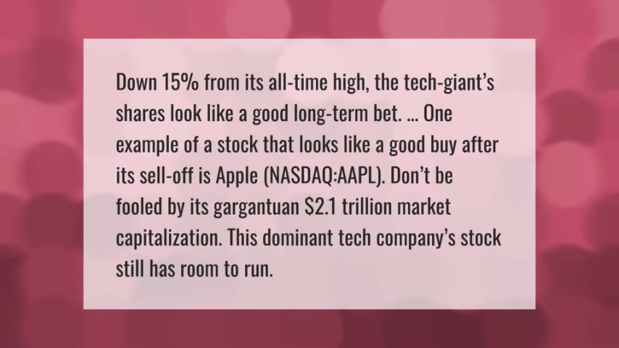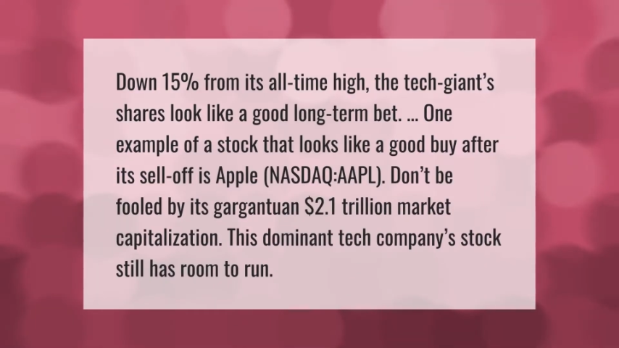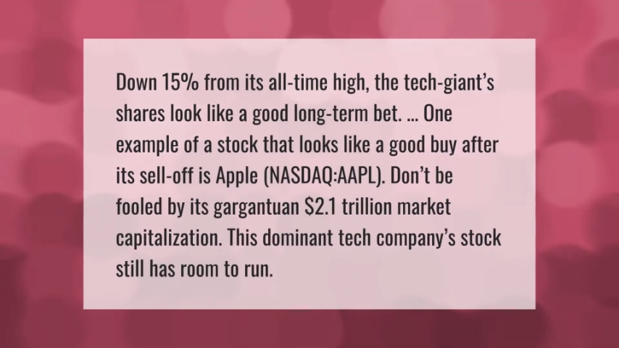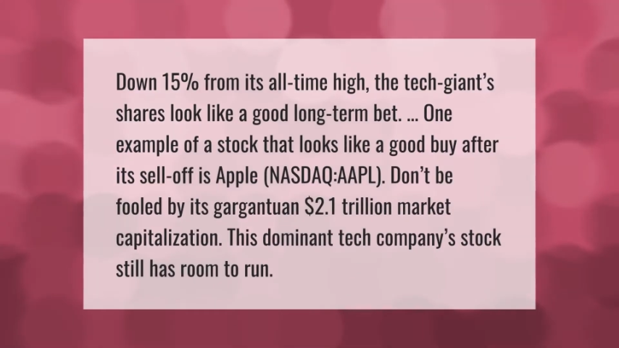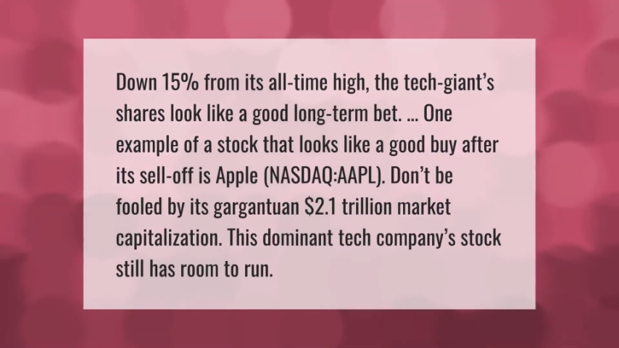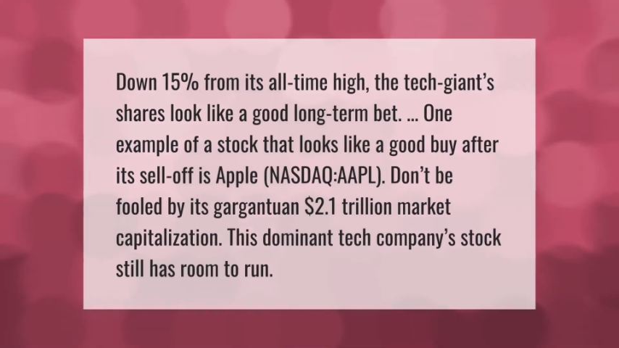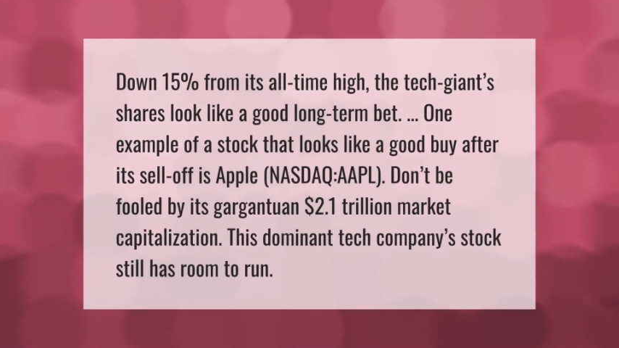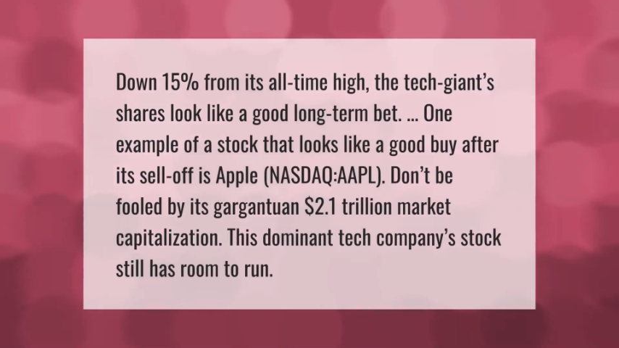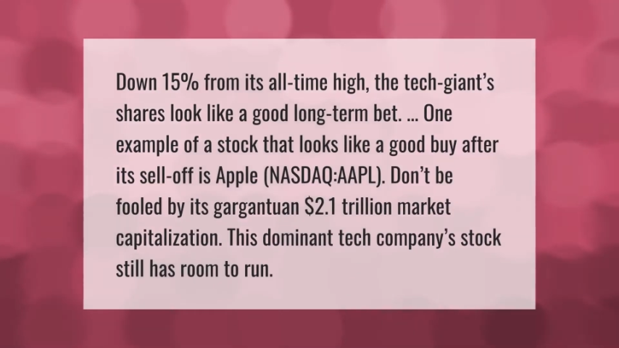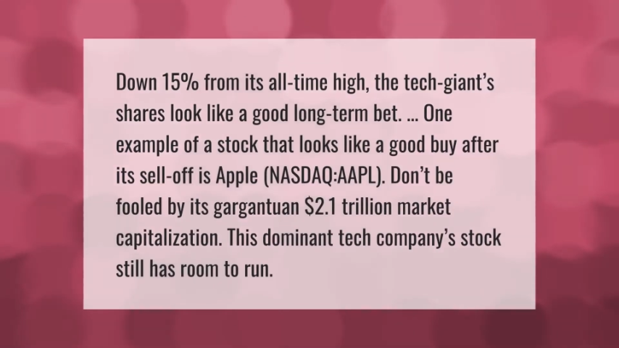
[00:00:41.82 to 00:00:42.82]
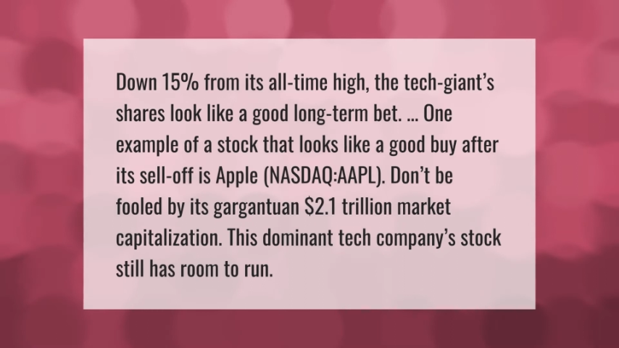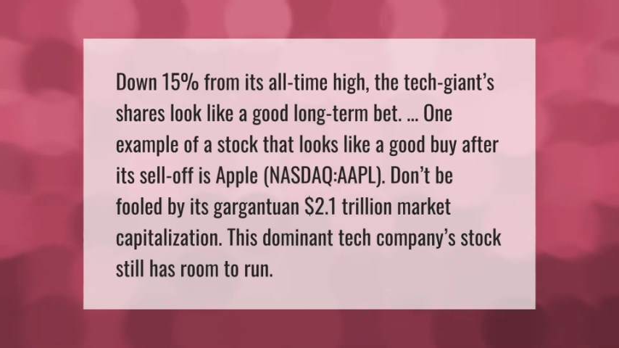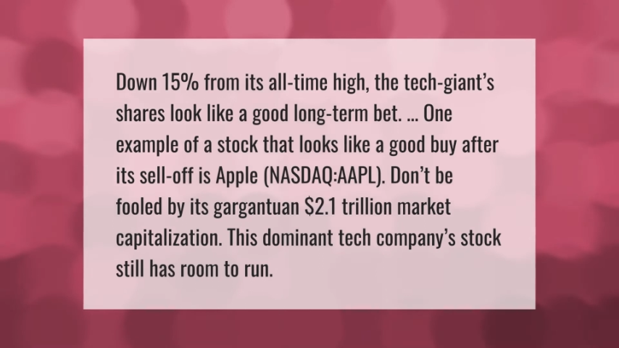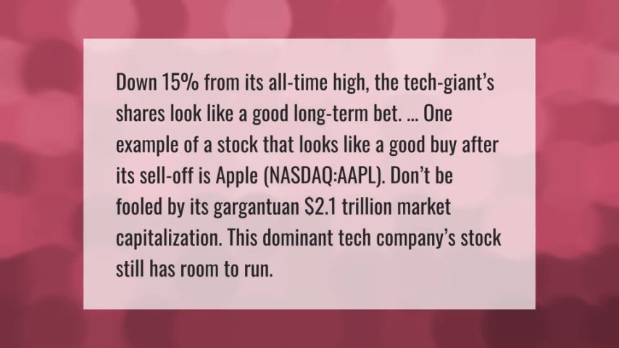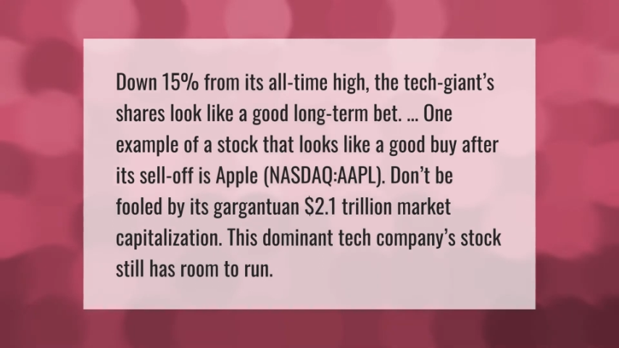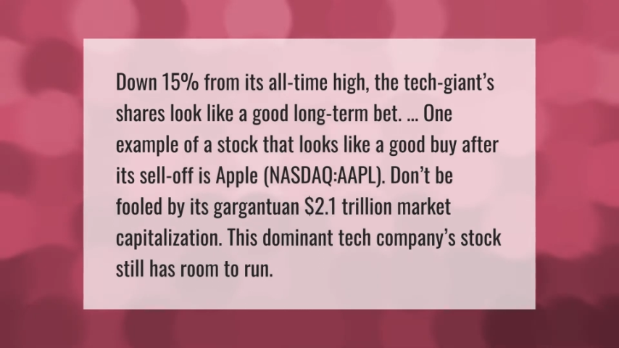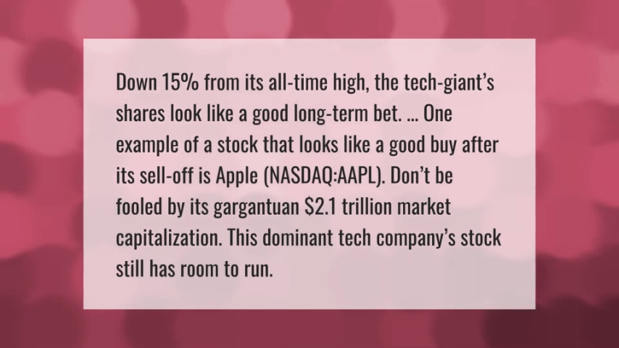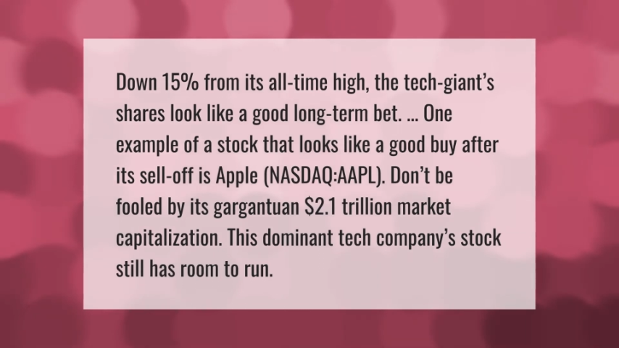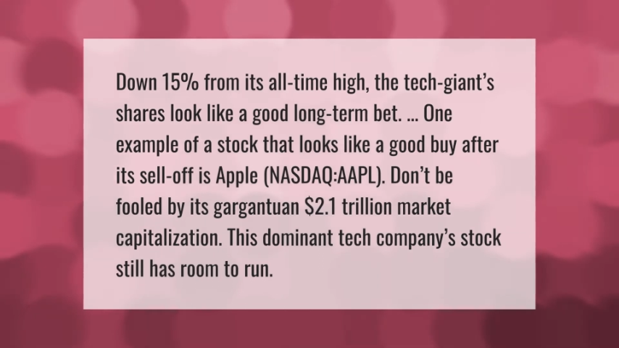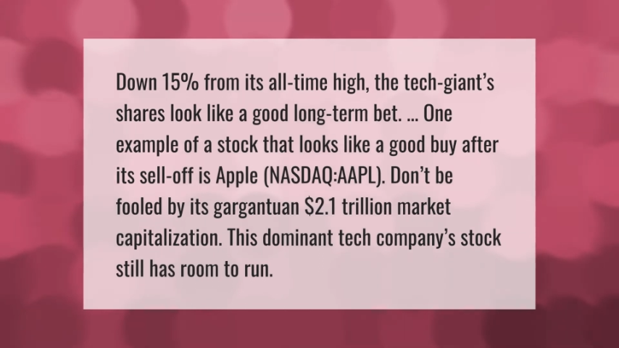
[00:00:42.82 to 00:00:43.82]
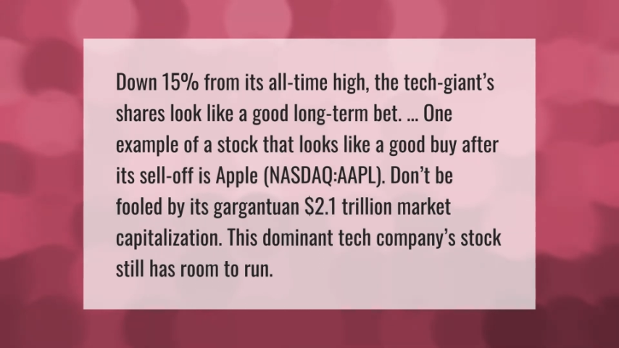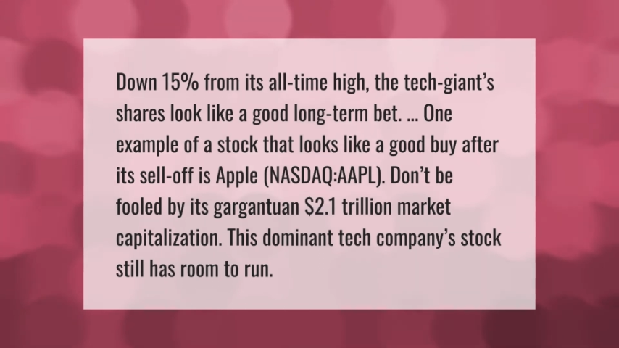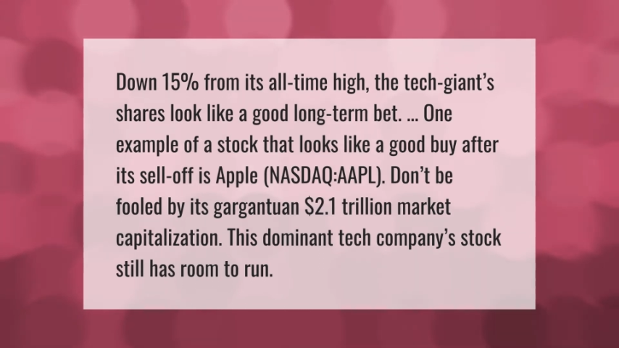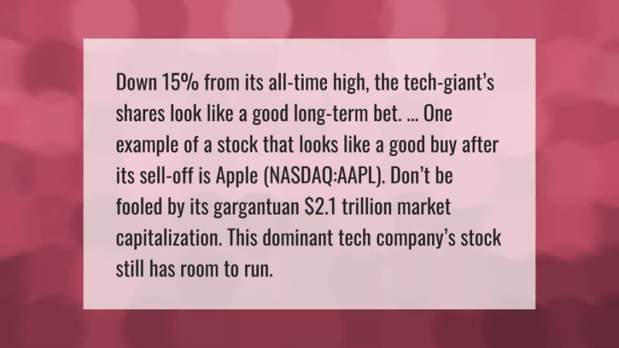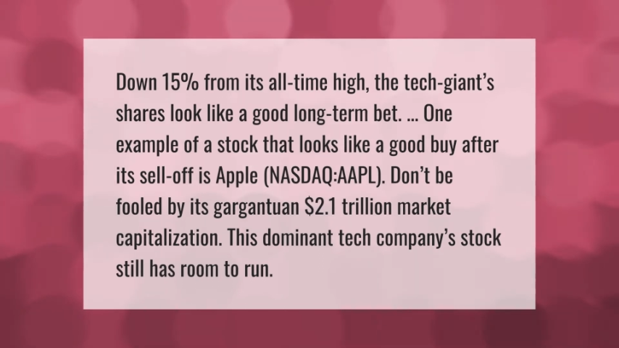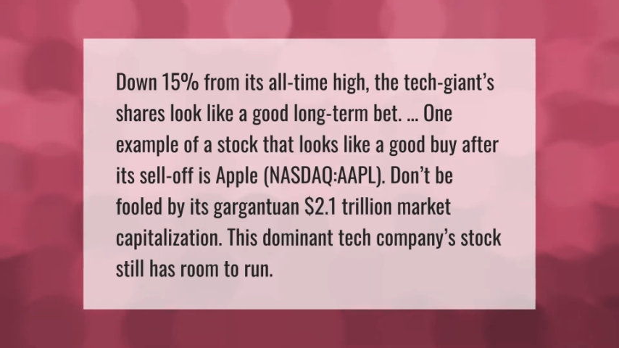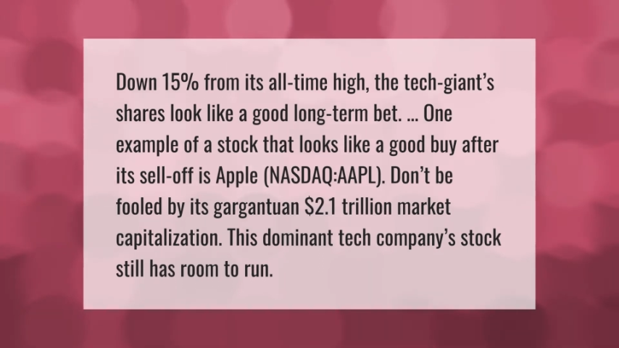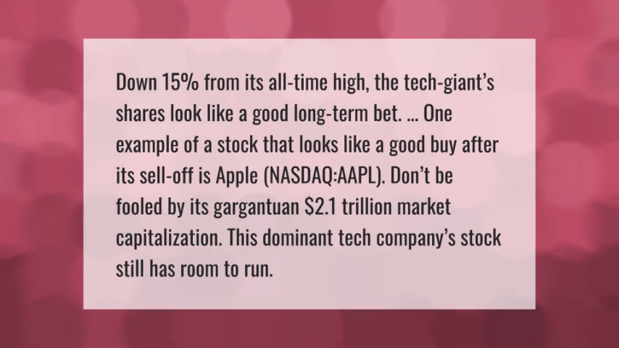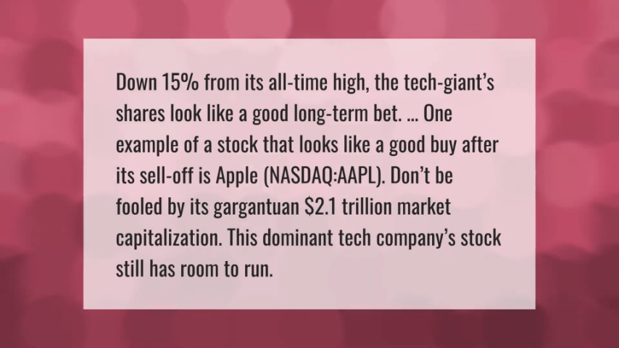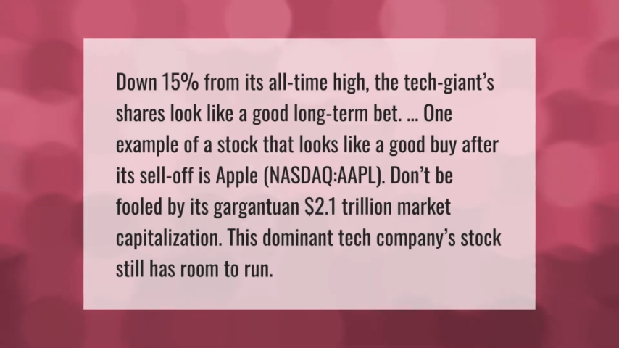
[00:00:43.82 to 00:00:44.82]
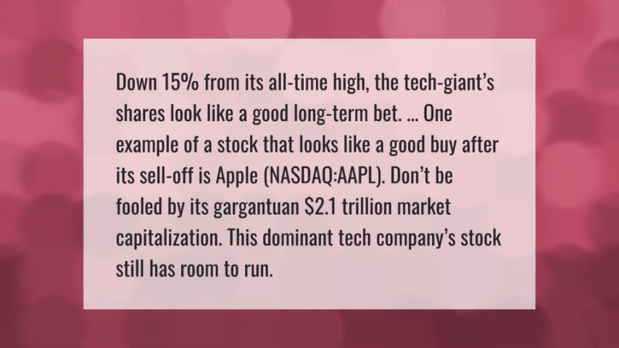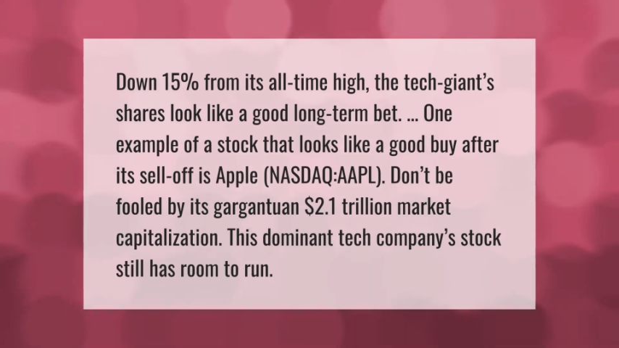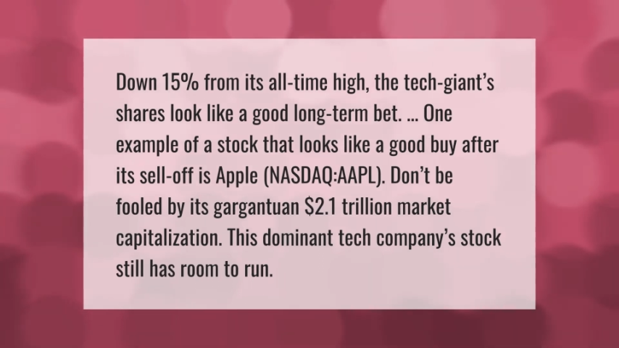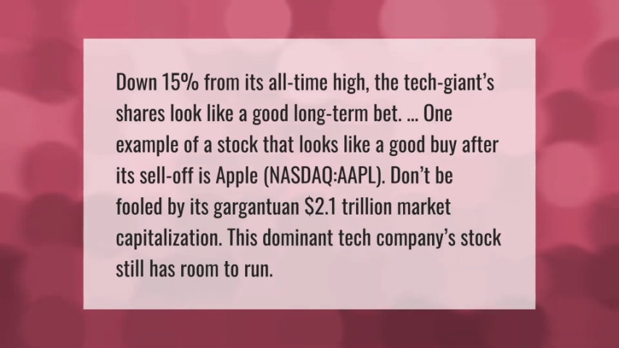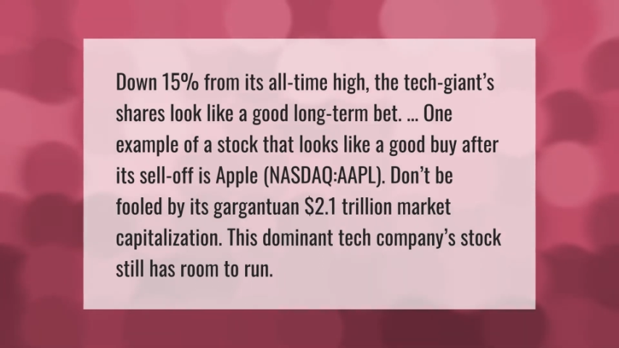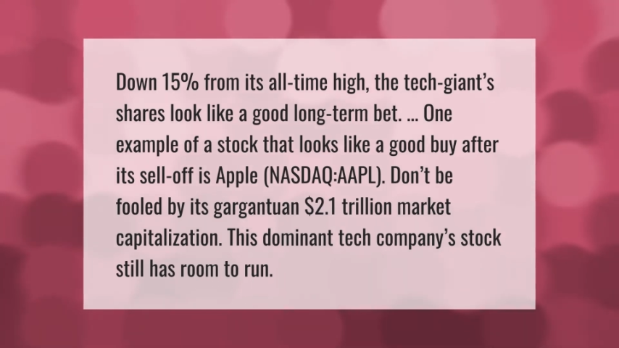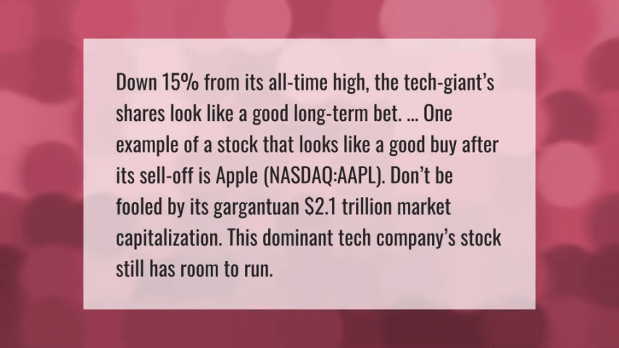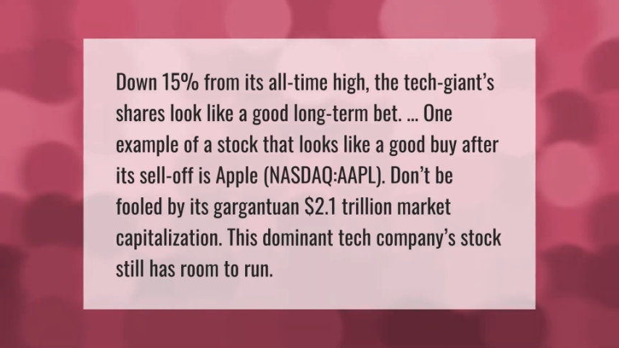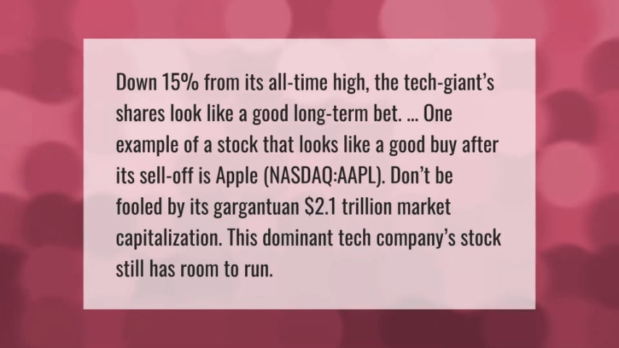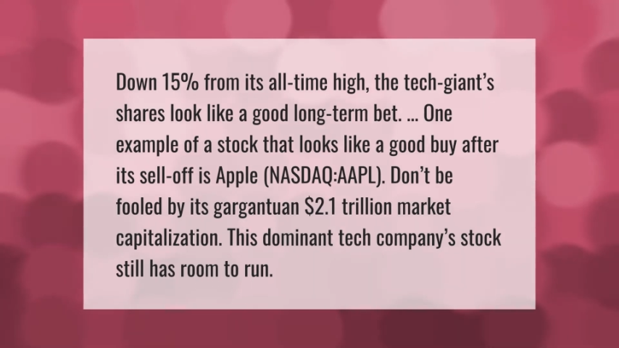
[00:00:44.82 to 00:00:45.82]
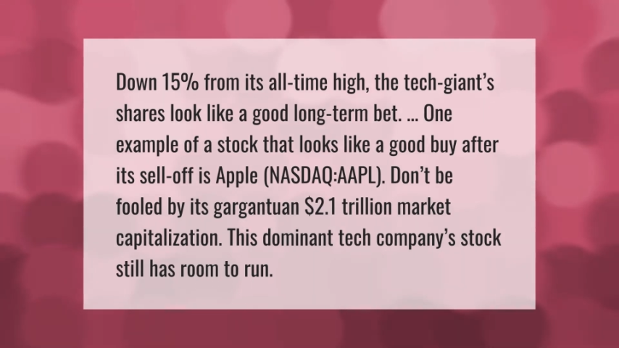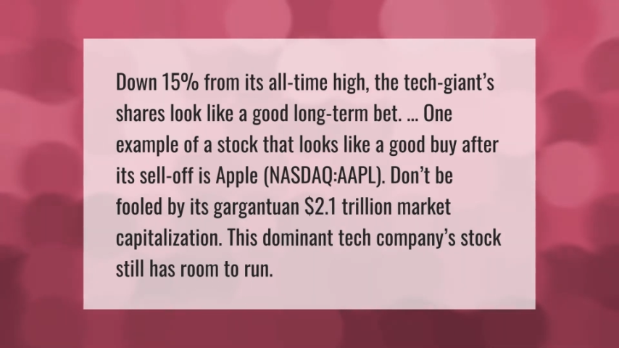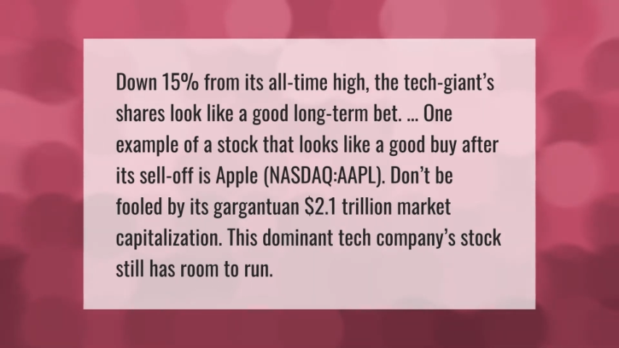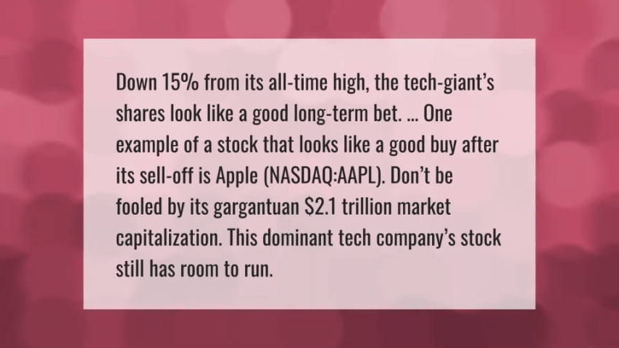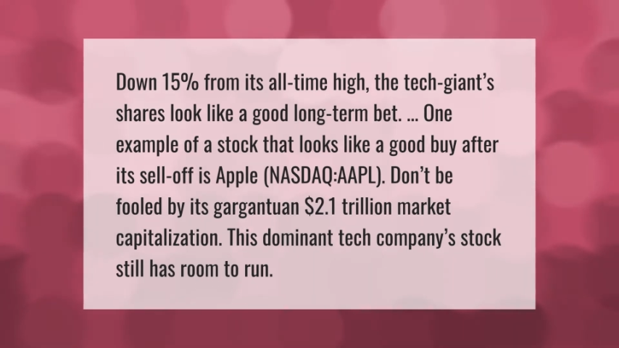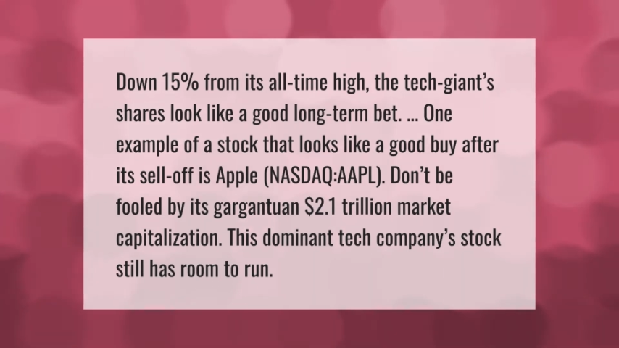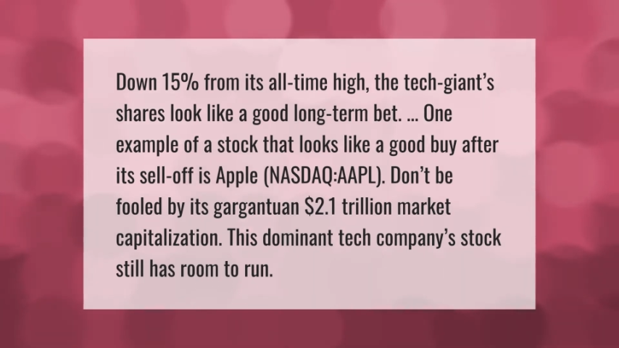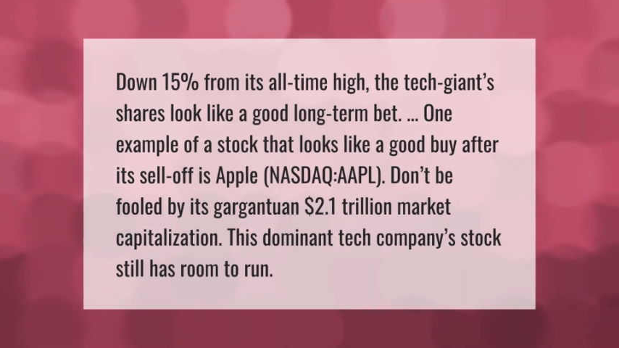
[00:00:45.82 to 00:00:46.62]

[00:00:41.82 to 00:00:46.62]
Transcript: No face is visible, so there are no lips to read.